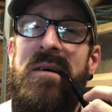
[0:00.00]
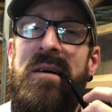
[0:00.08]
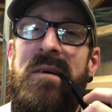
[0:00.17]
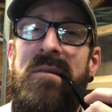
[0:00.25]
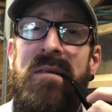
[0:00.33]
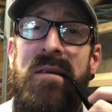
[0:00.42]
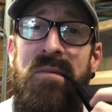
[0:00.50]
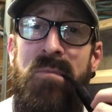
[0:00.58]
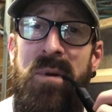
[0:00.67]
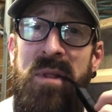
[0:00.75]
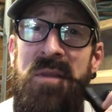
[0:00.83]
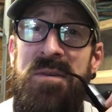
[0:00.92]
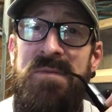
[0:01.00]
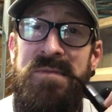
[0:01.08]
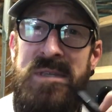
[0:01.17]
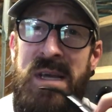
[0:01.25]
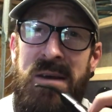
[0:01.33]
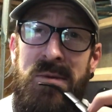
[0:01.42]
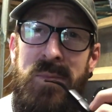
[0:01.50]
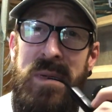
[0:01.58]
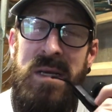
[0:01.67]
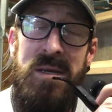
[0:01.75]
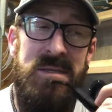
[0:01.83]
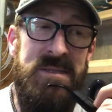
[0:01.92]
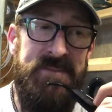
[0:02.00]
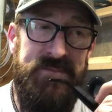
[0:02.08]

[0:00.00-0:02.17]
oh, I've put it up for sale because